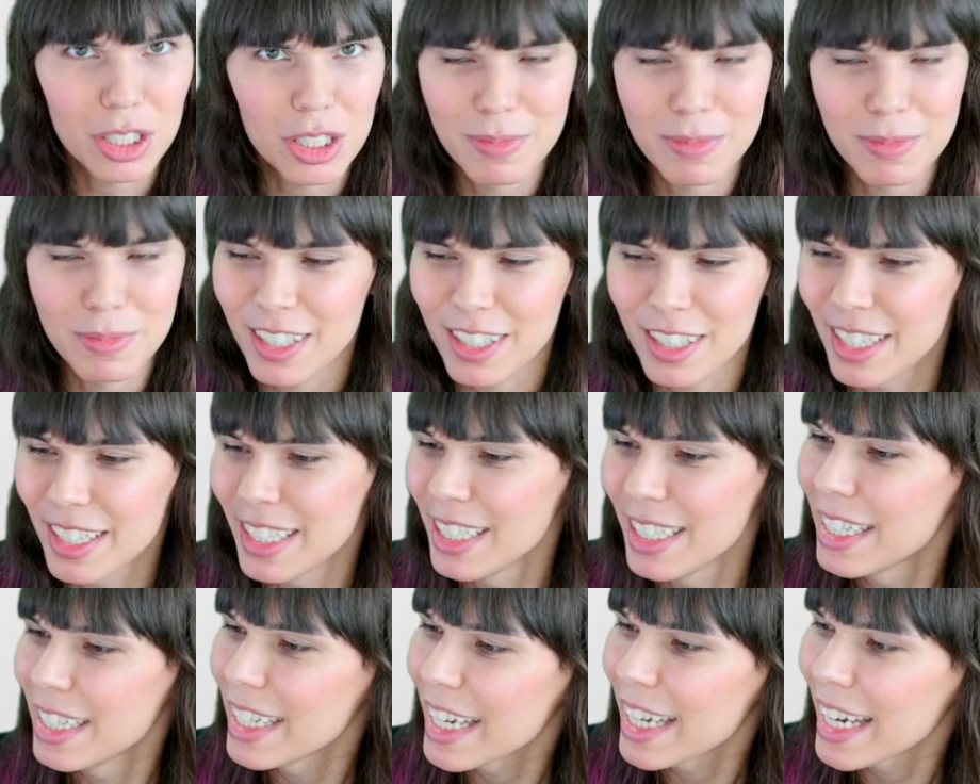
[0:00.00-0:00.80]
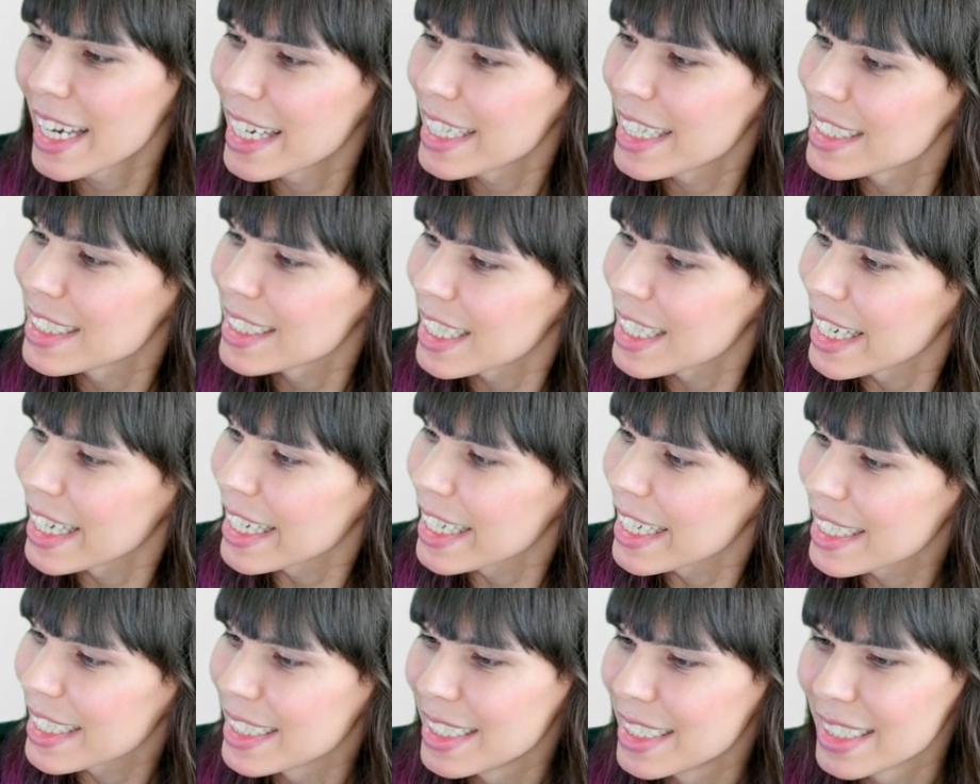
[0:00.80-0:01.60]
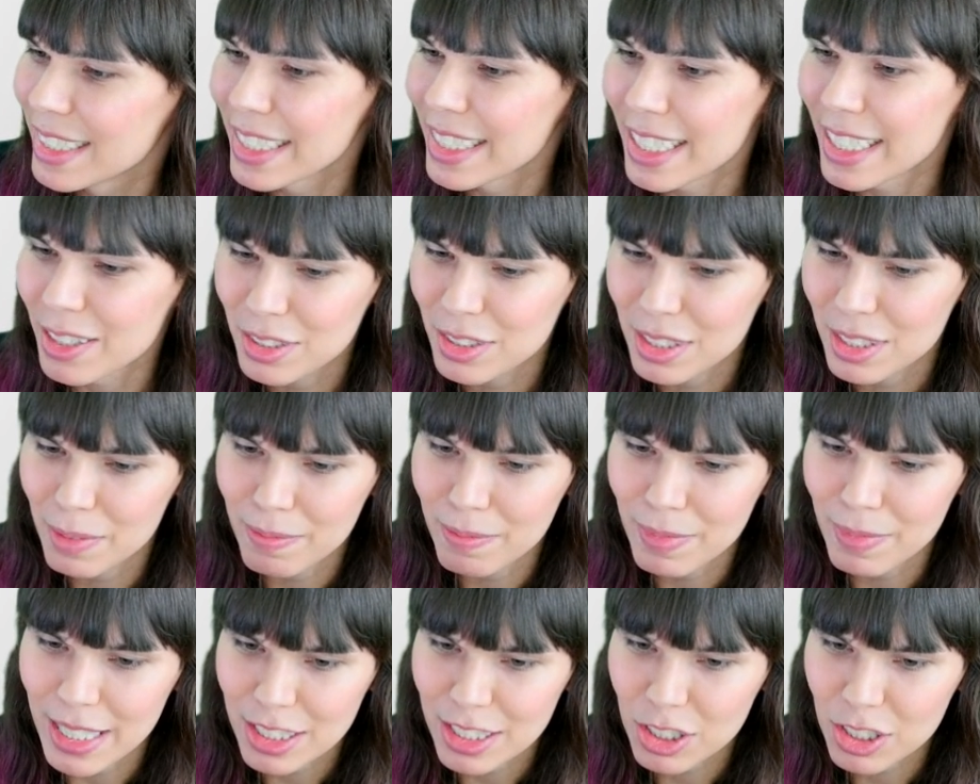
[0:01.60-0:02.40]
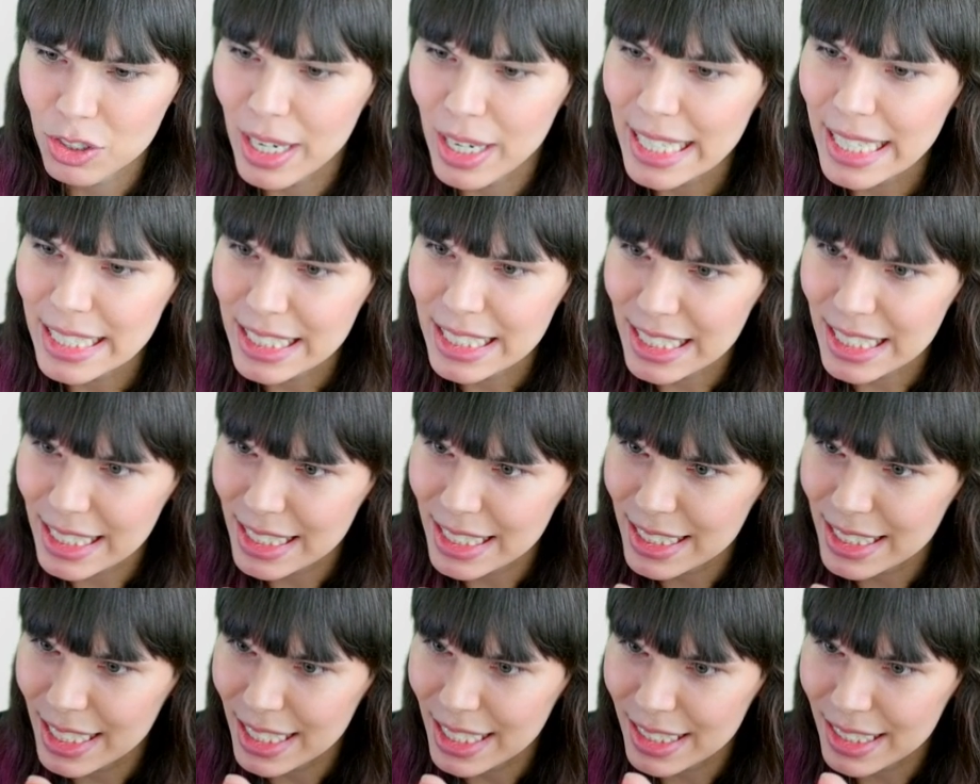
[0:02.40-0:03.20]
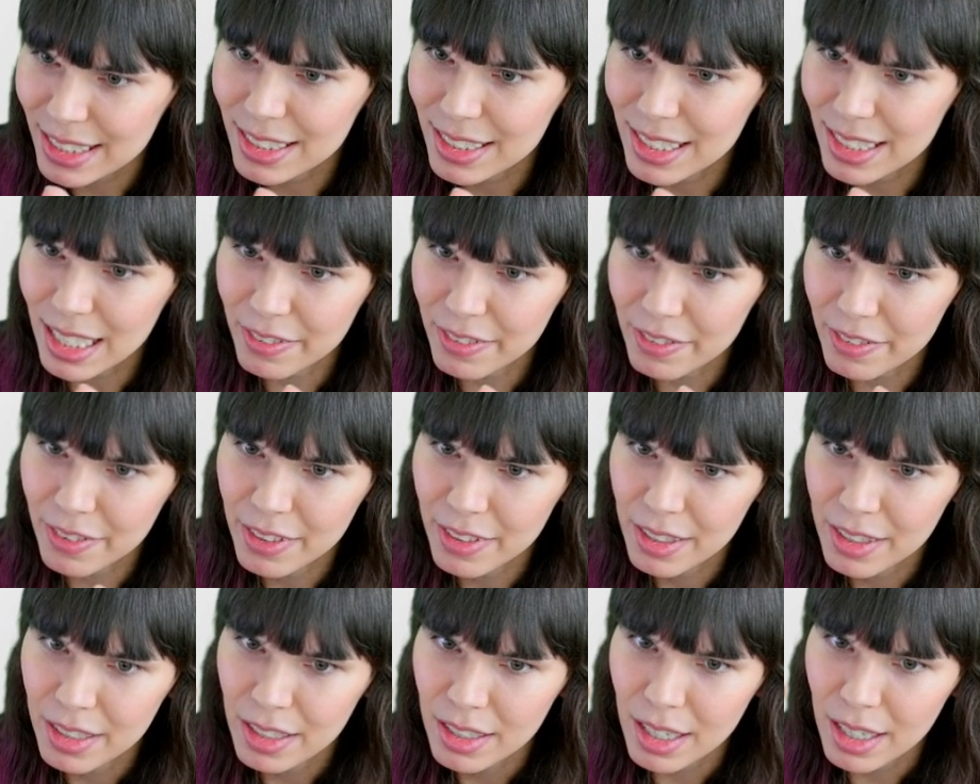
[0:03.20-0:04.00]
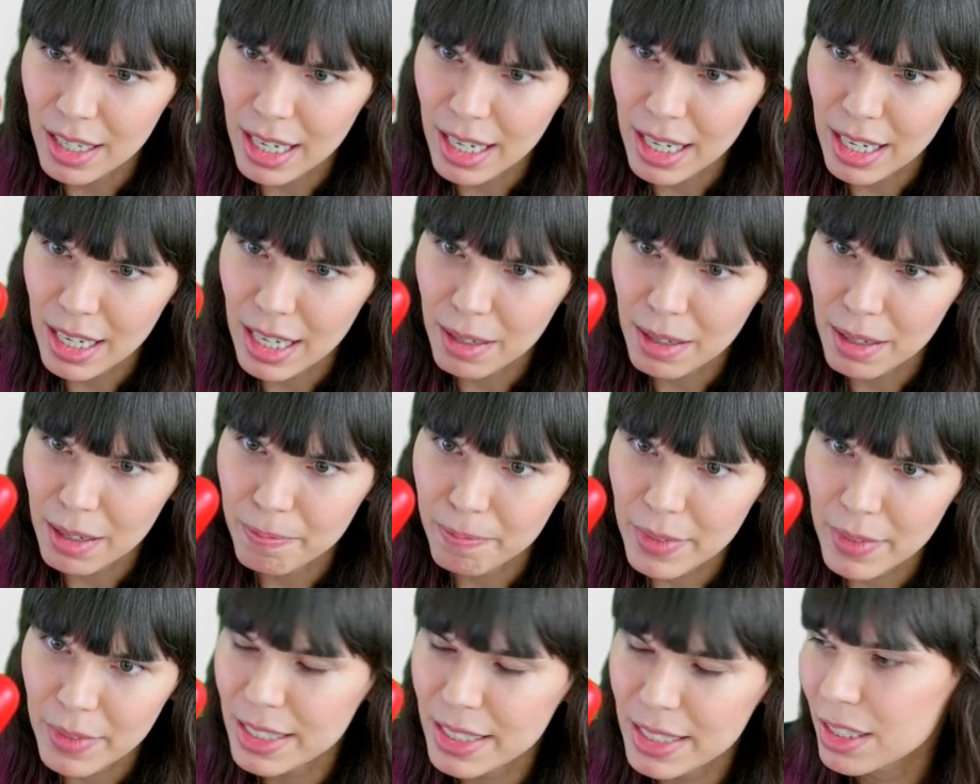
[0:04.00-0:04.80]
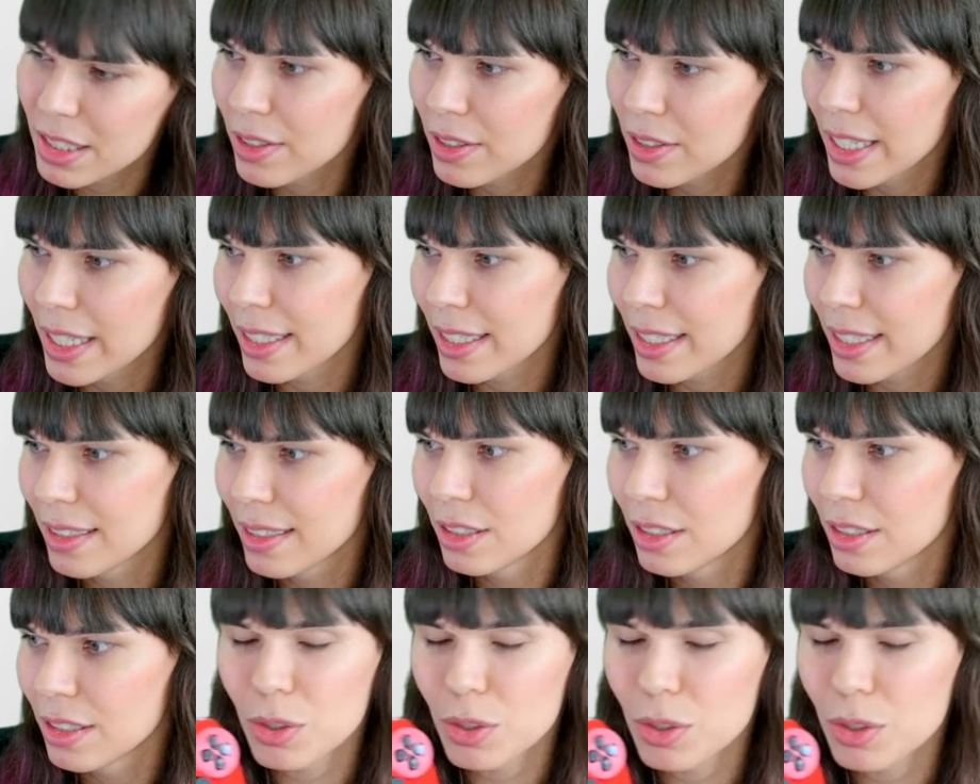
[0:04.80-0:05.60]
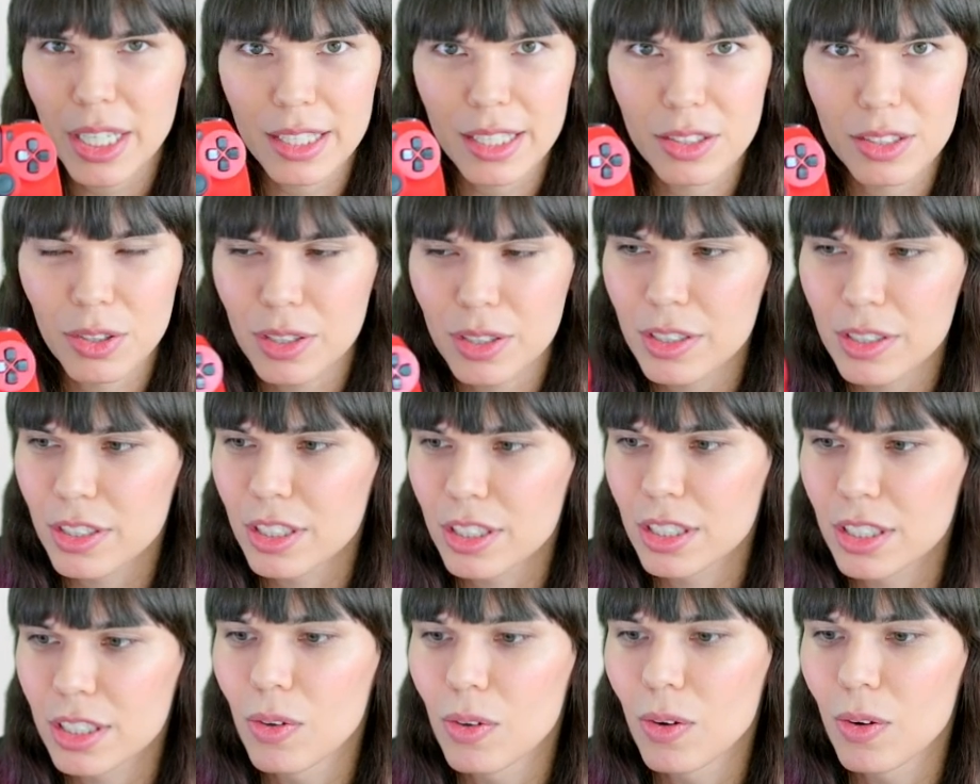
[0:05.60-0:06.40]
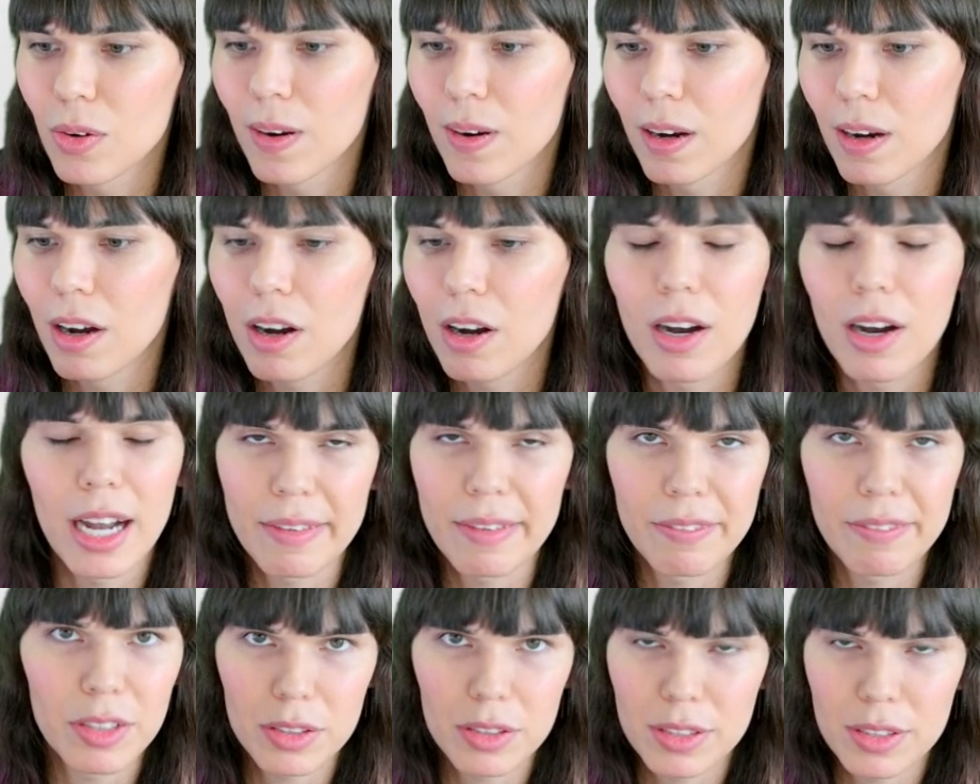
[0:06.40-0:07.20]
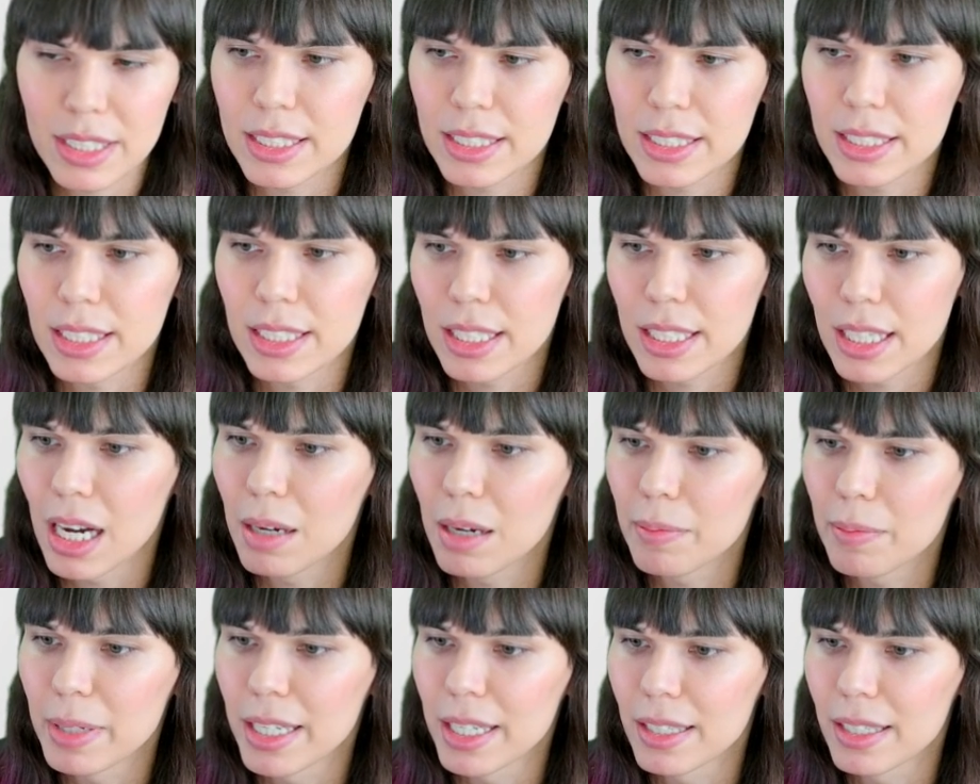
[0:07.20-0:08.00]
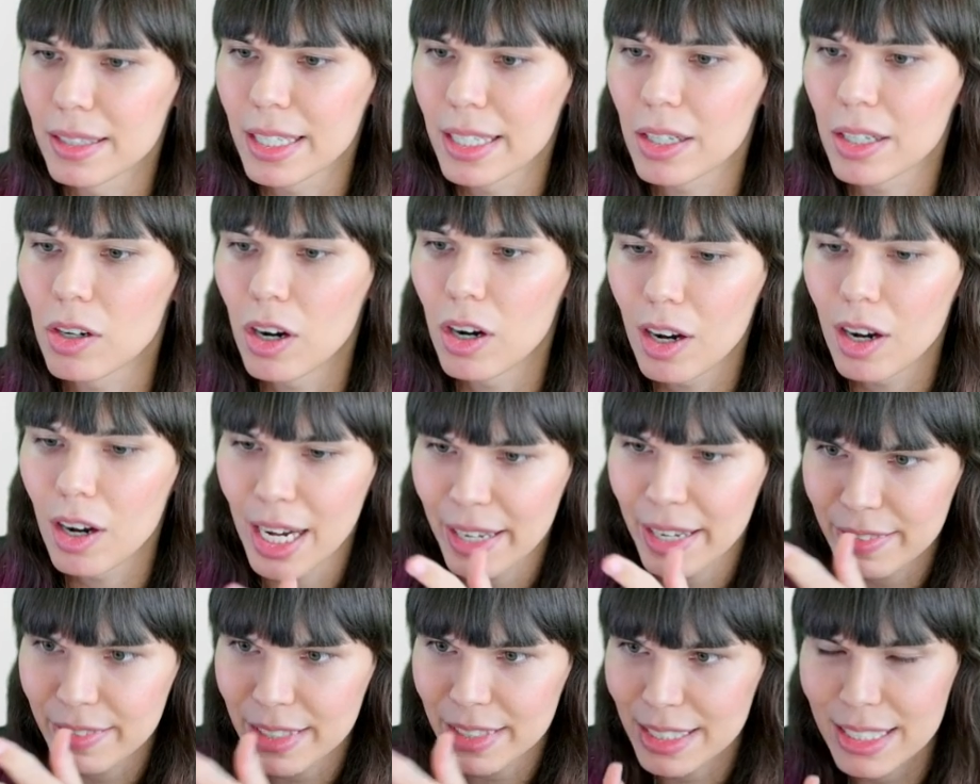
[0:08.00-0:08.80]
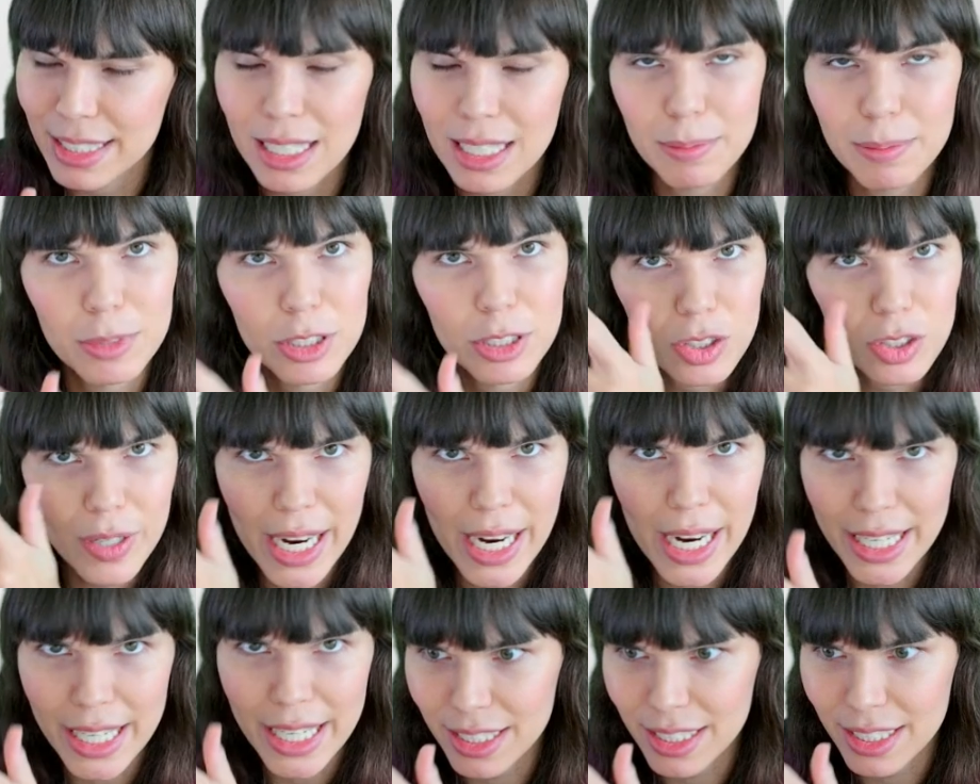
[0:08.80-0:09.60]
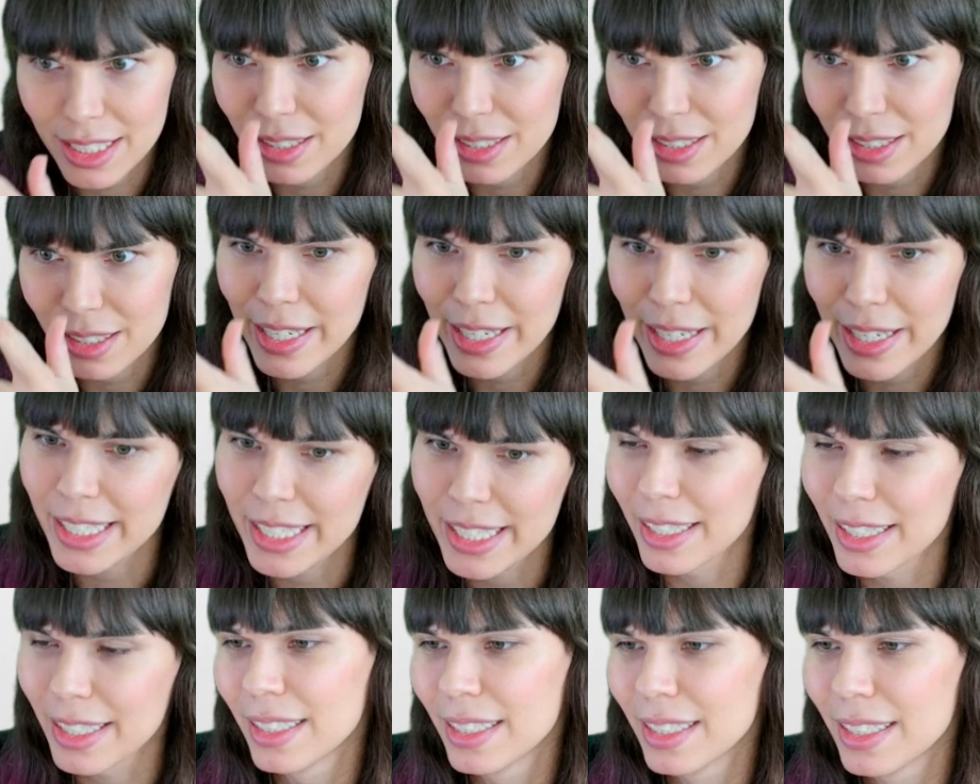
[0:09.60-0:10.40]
on it. It has like, you know, some like scratches and stuff. And so like DualShock controllers don't all have those things in common. They don't all have the same scratch right here.